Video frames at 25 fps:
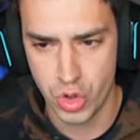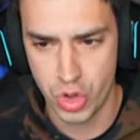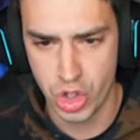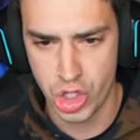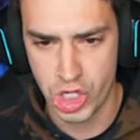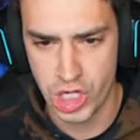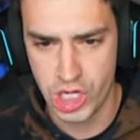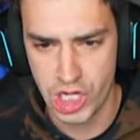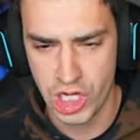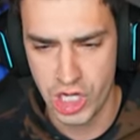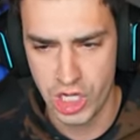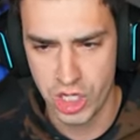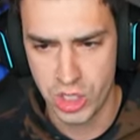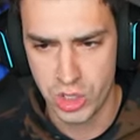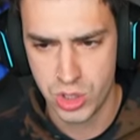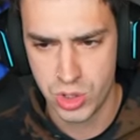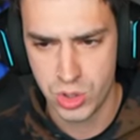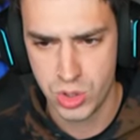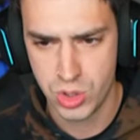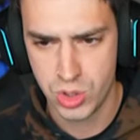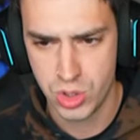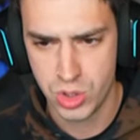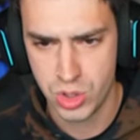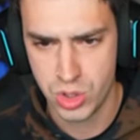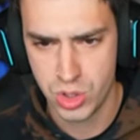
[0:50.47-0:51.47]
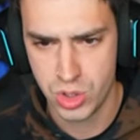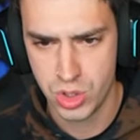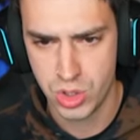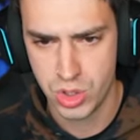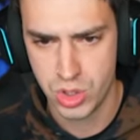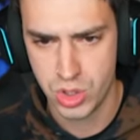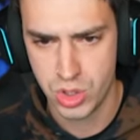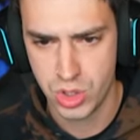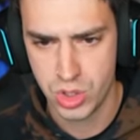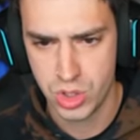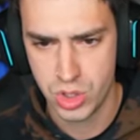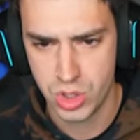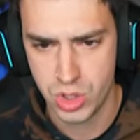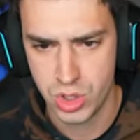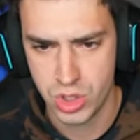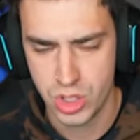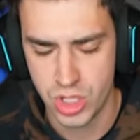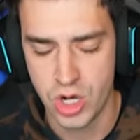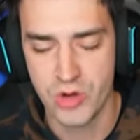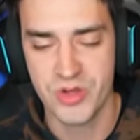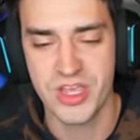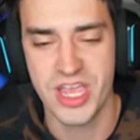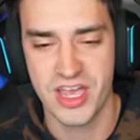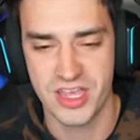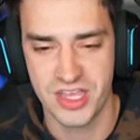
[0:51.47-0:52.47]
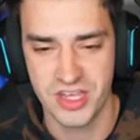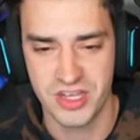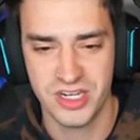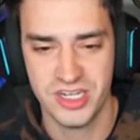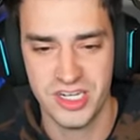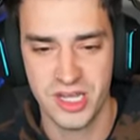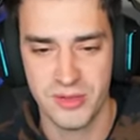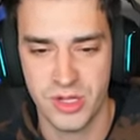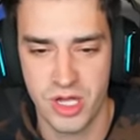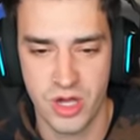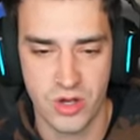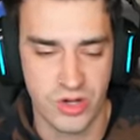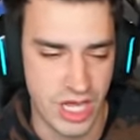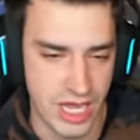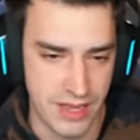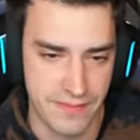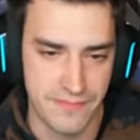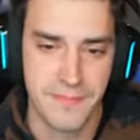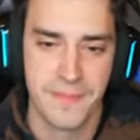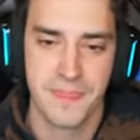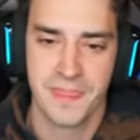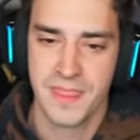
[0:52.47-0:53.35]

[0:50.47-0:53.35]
Uh, oh yeah, you can double, okay.